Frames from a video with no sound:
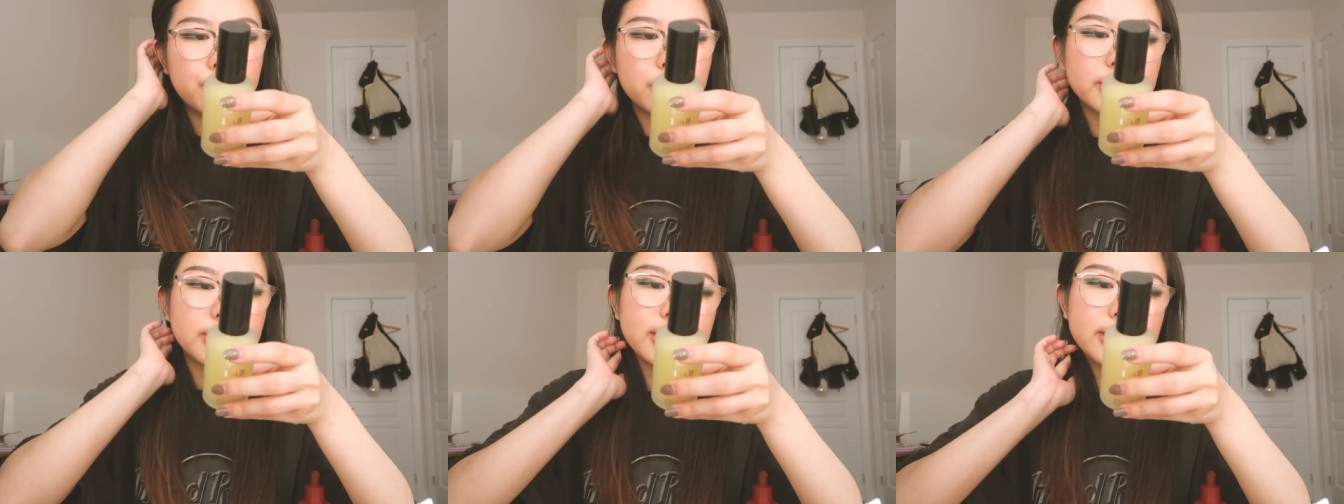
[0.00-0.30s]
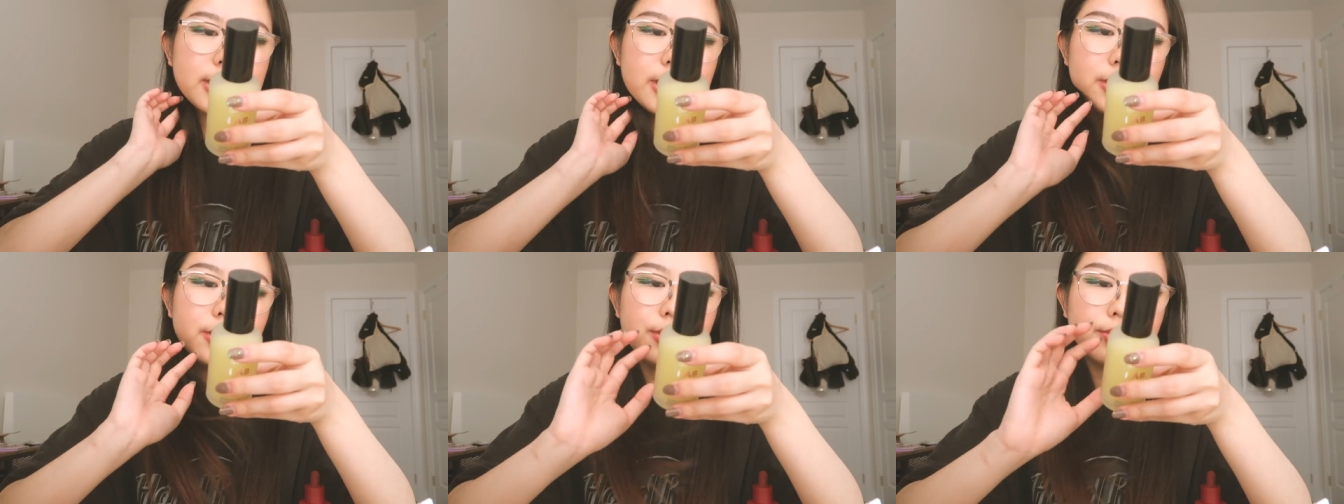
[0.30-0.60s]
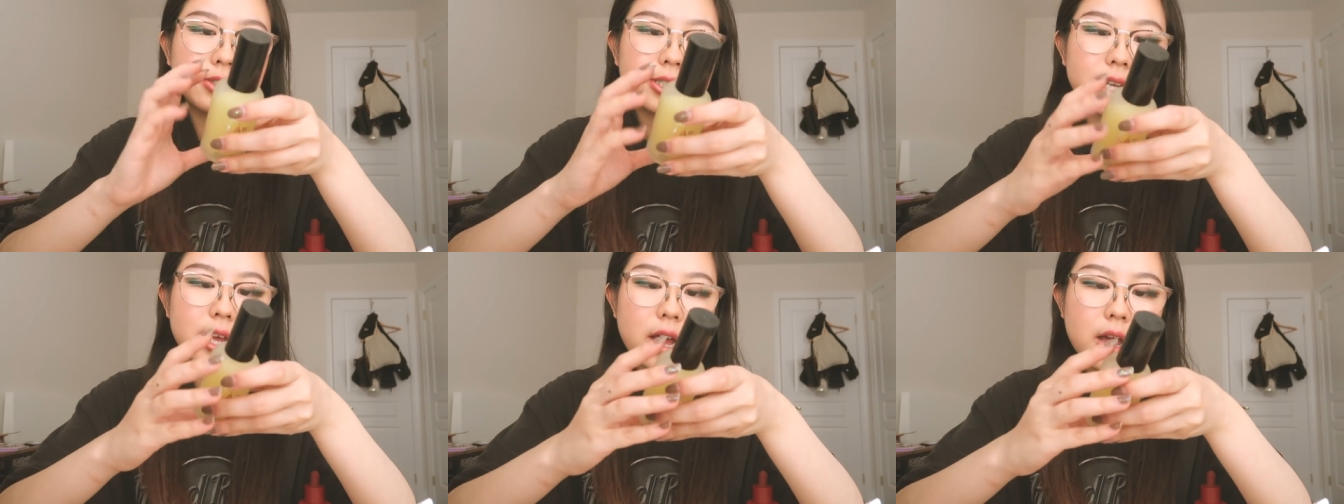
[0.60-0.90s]
persistent
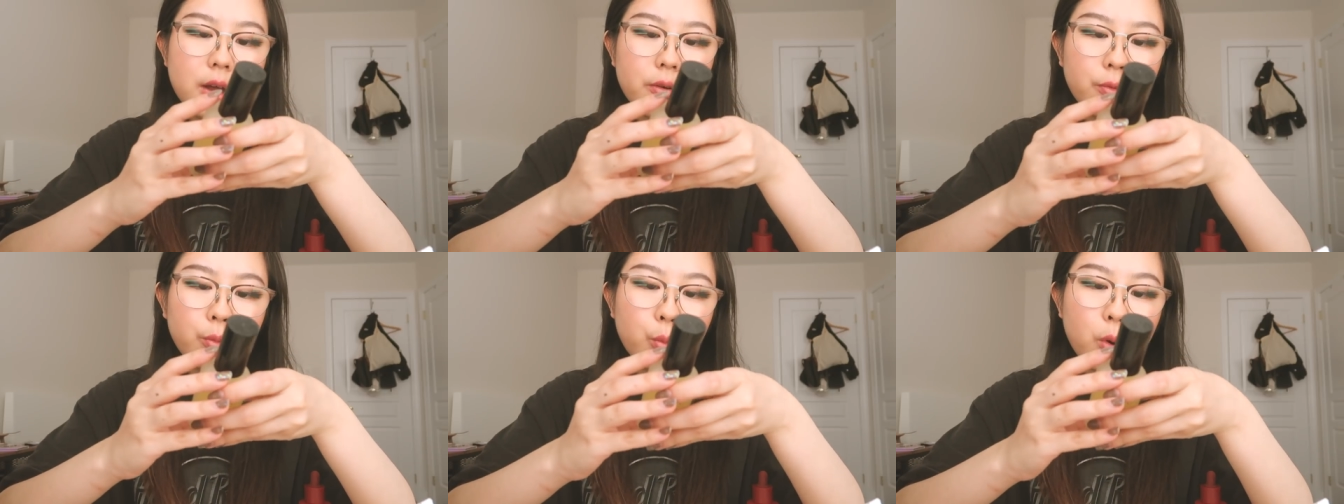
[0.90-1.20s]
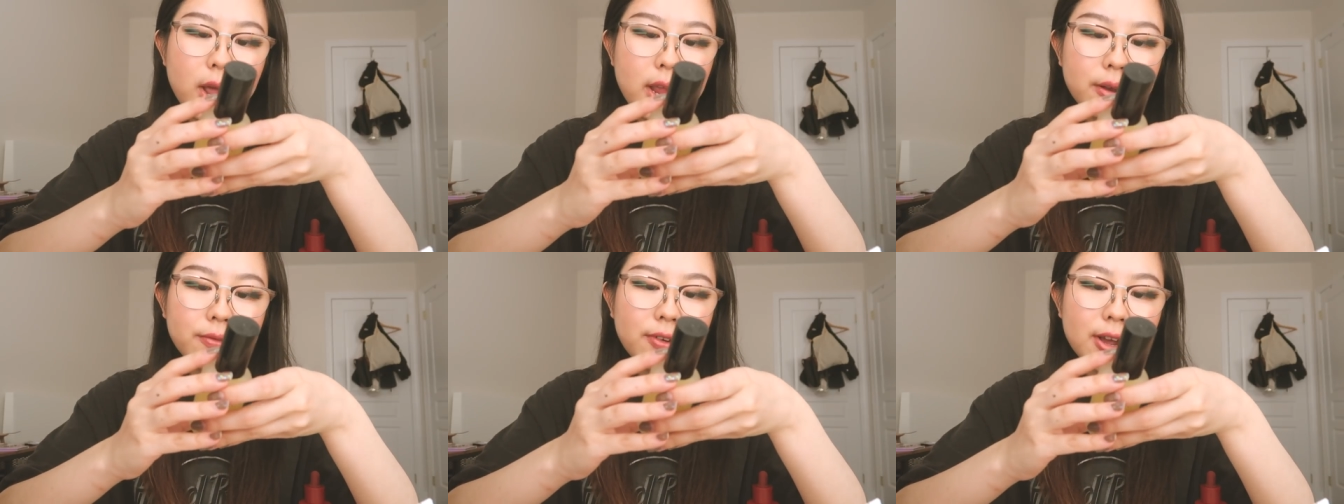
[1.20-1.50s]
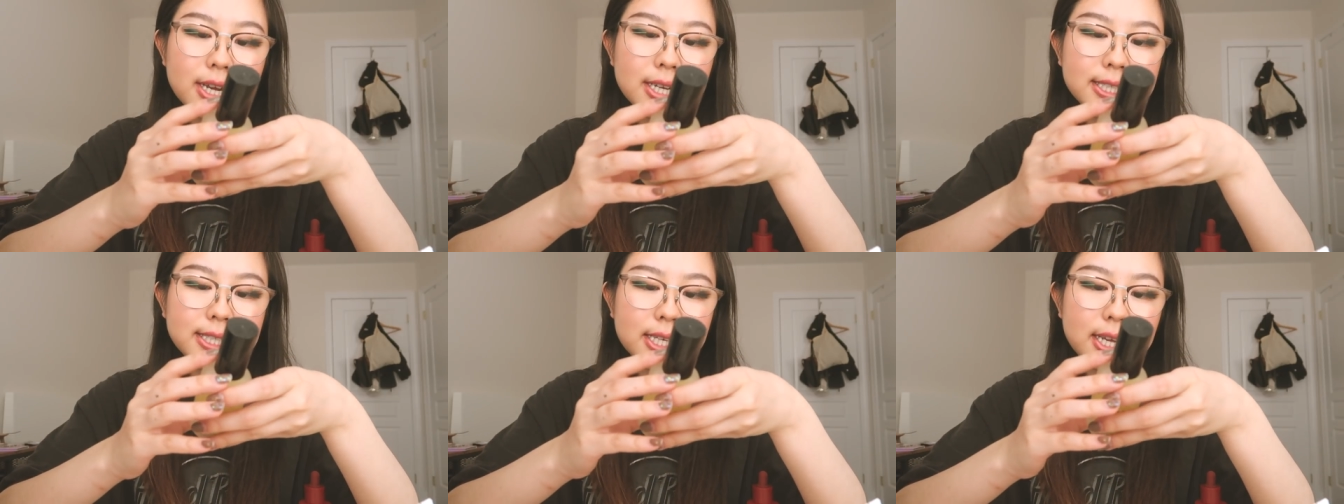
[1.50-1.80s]
use of white
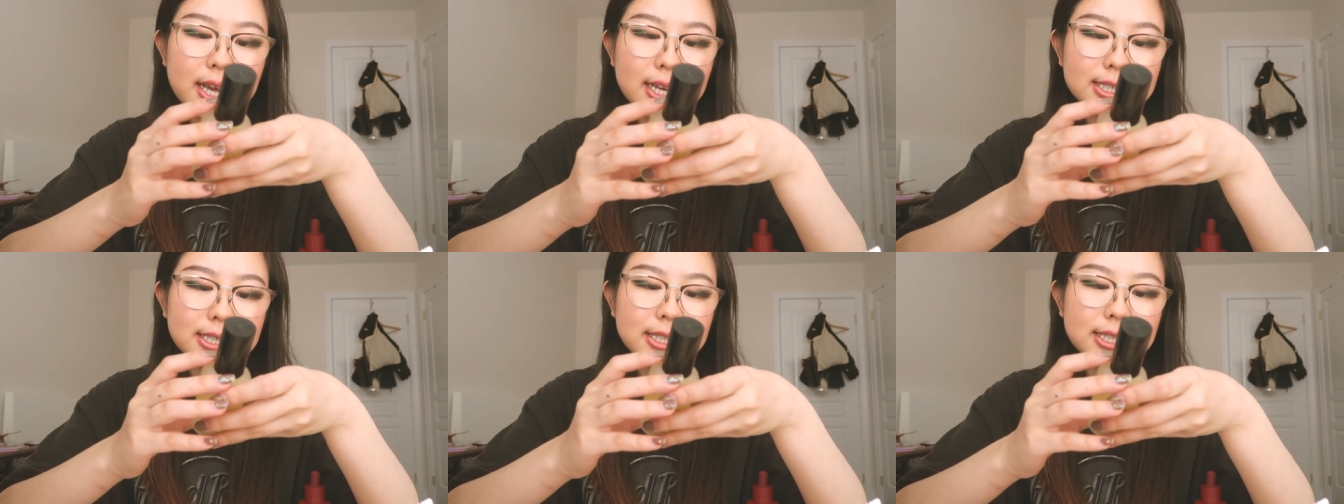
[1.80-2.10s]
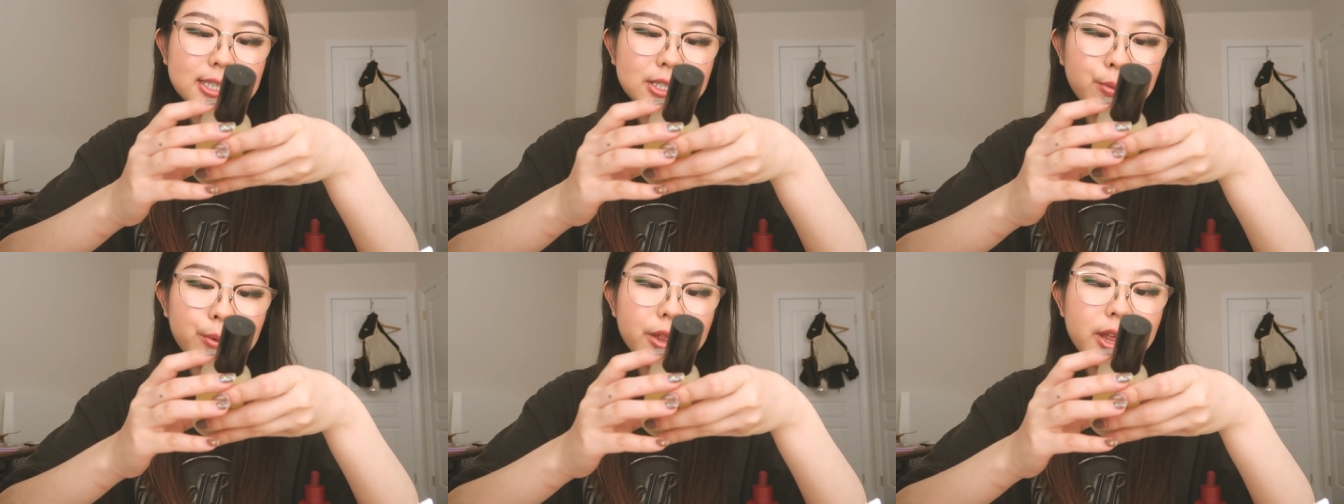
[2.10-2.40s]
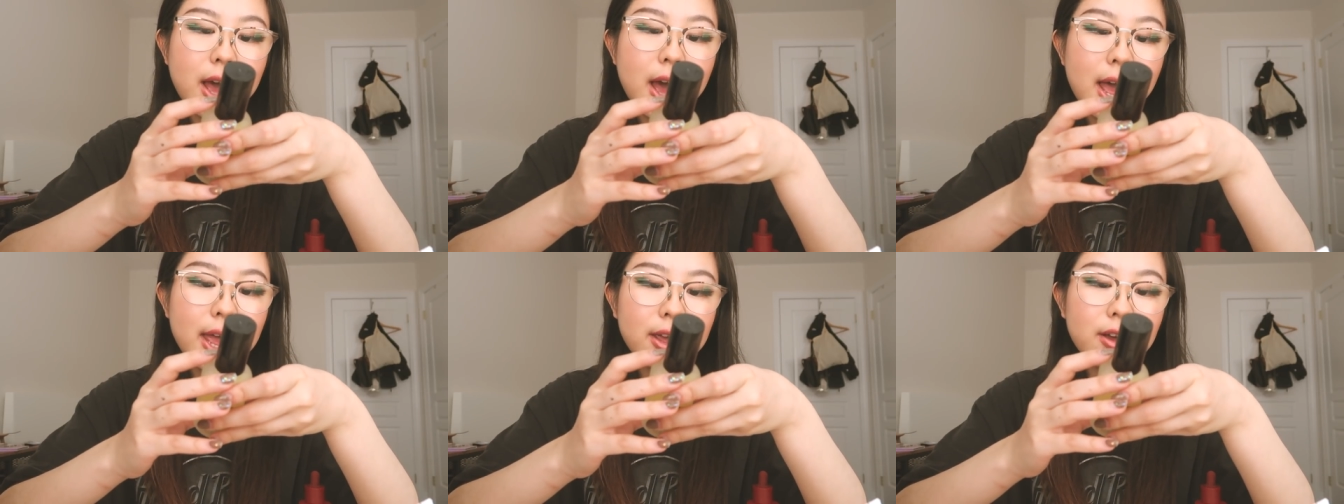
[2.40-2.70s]
Vita C essence
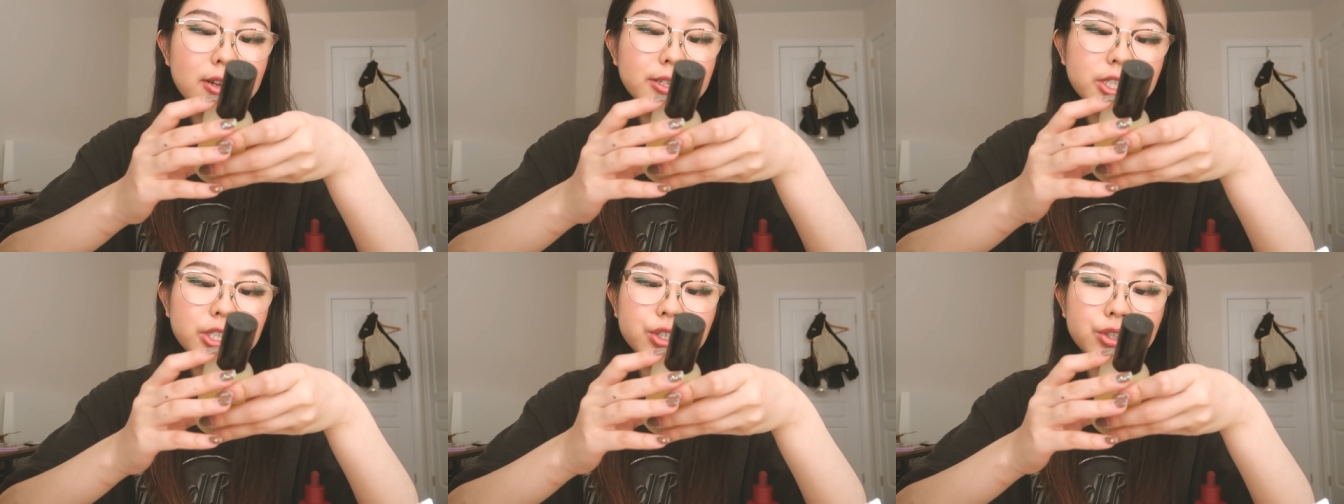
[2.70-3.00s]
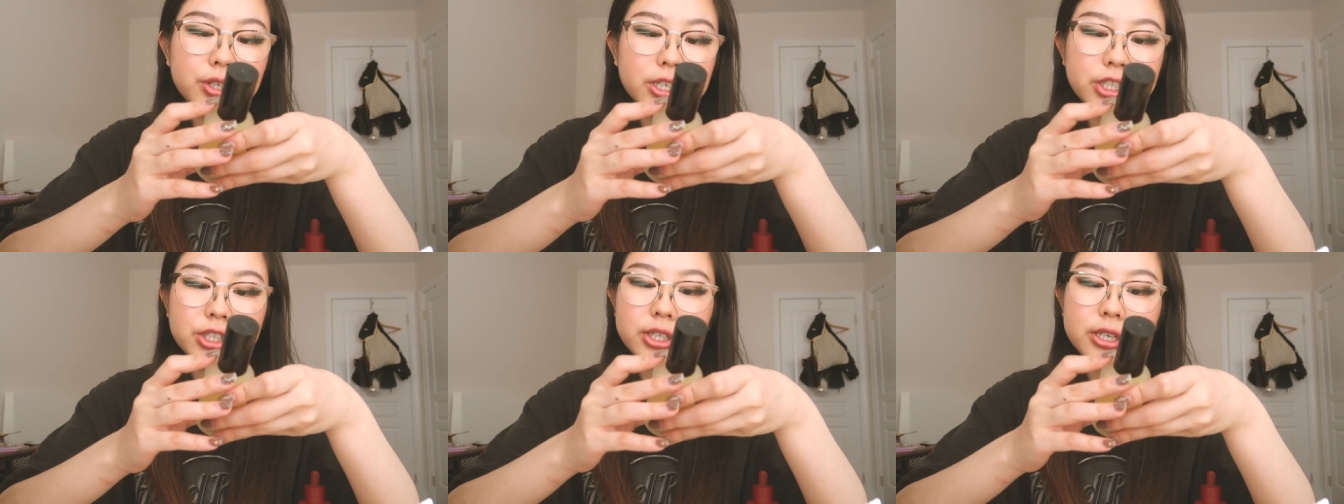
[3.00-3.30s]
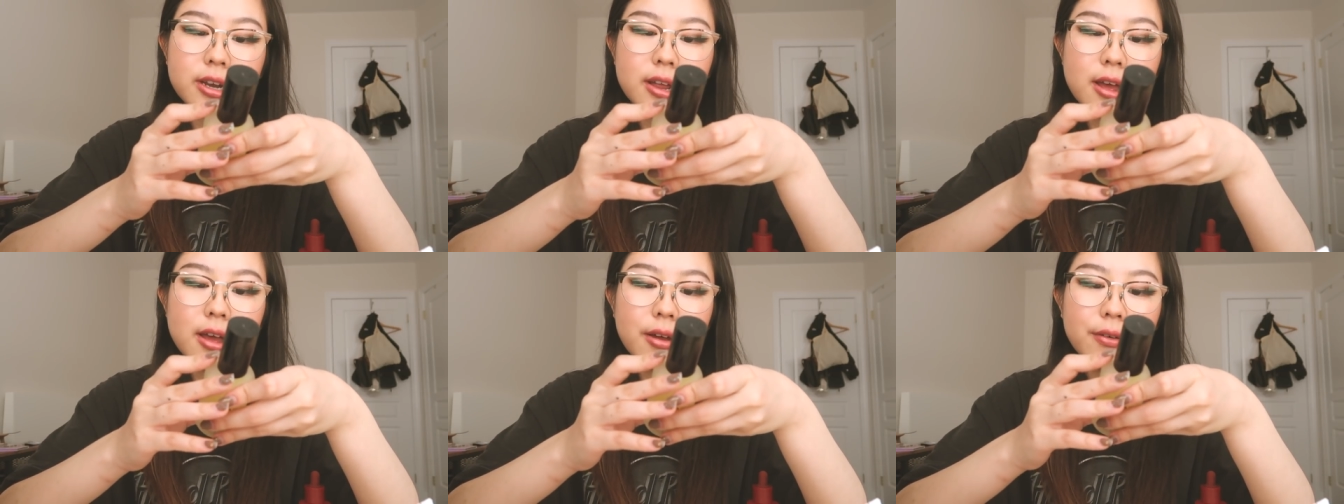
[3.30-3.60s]
with high
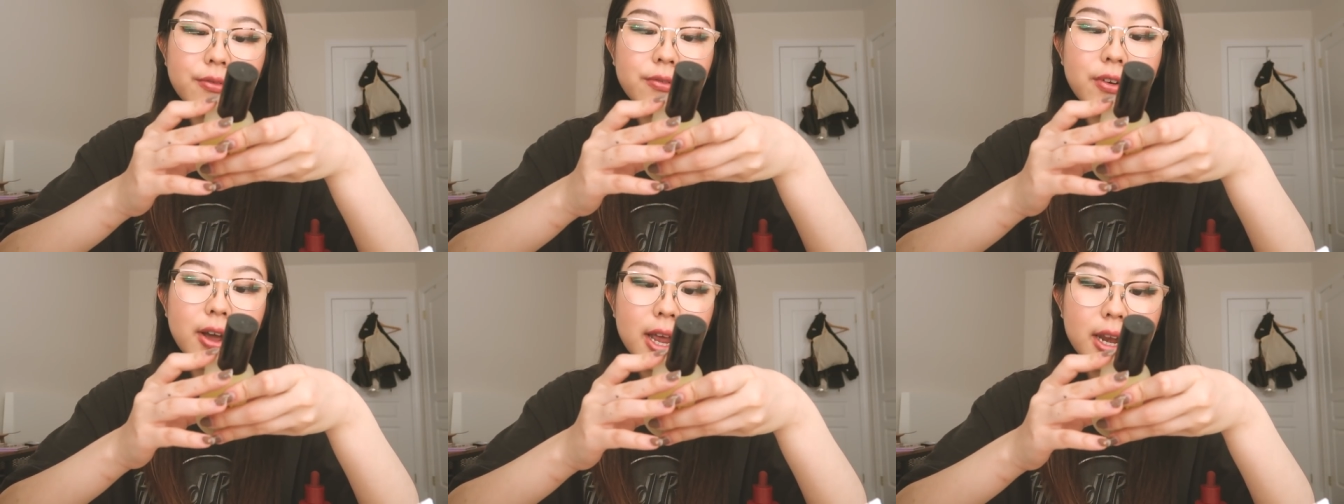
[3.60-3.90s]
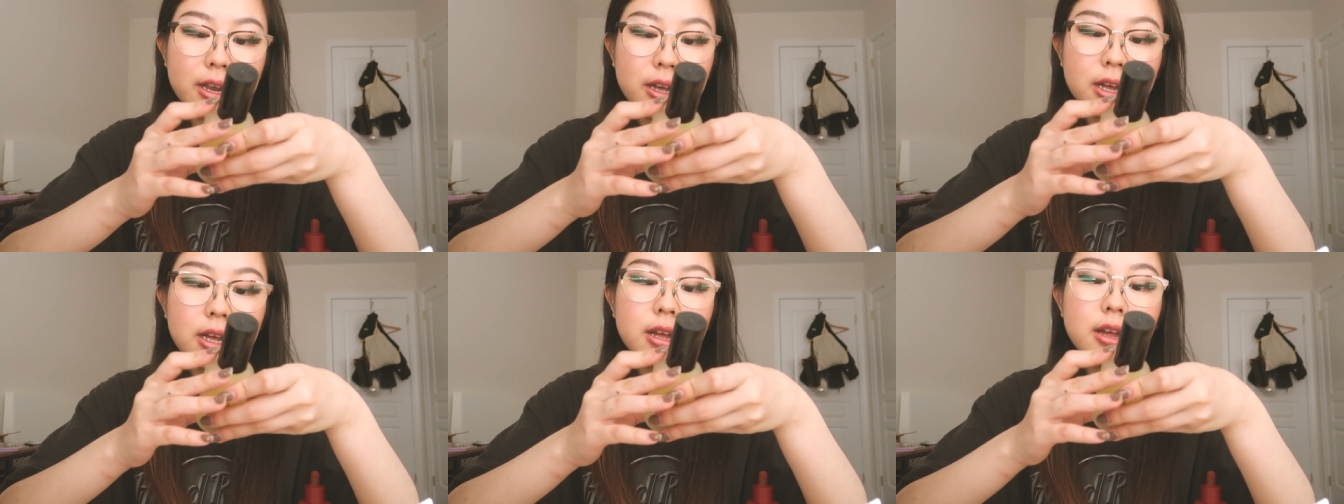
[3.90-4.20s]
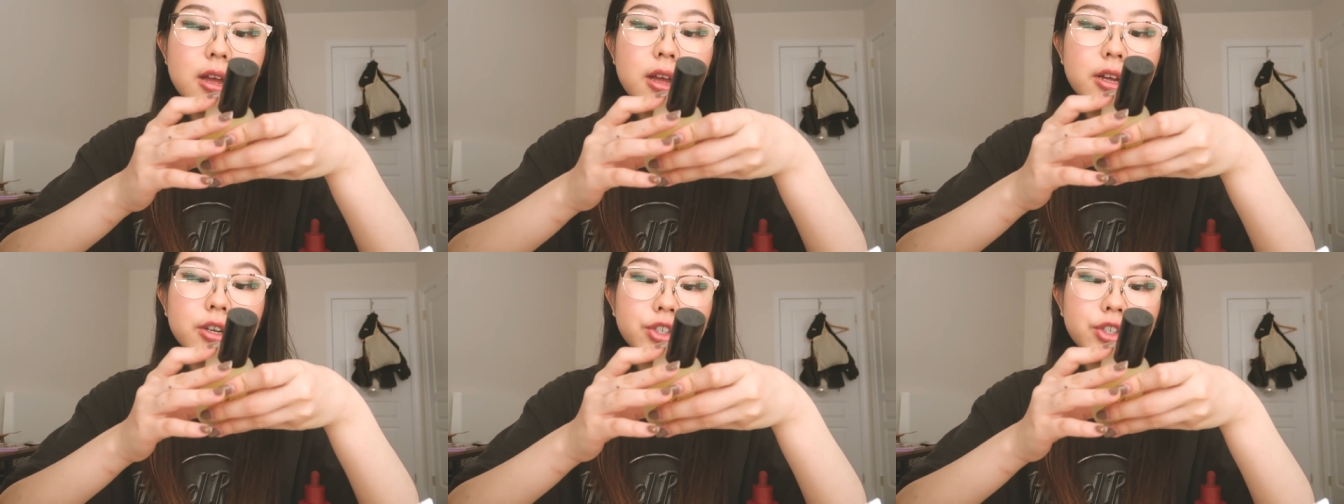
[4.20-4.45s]
concentration of Vita